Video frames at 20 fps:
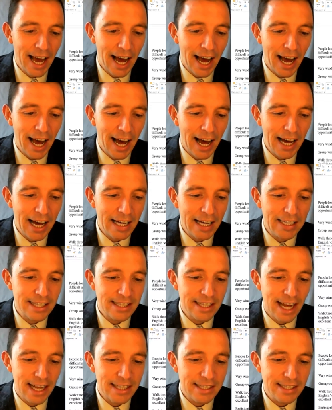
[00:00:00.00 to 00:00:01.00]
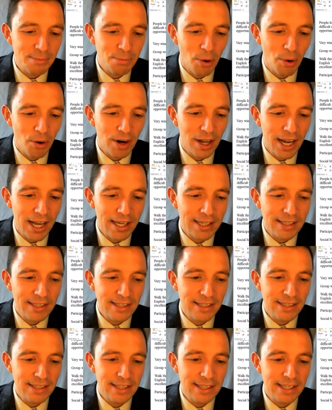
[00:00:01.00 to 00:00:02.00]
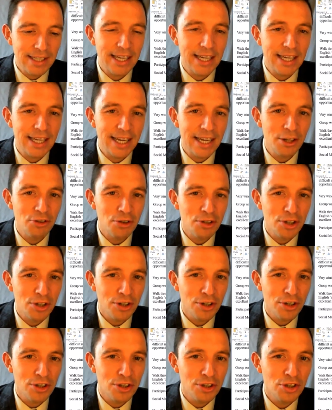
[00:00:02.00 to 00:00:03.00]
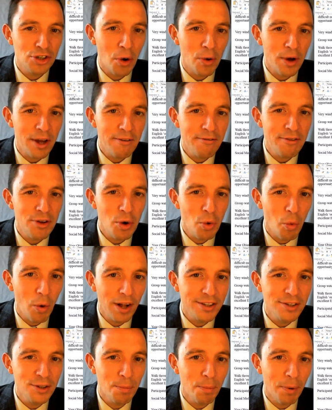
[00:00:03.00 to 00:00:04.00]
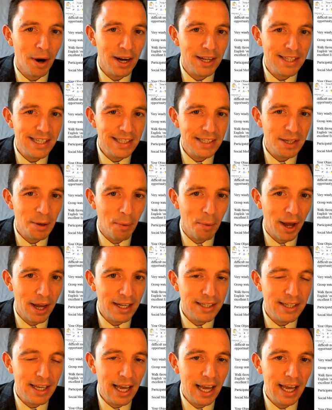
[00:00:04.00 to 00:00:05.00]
and that's more or less the introduction so if you want to participate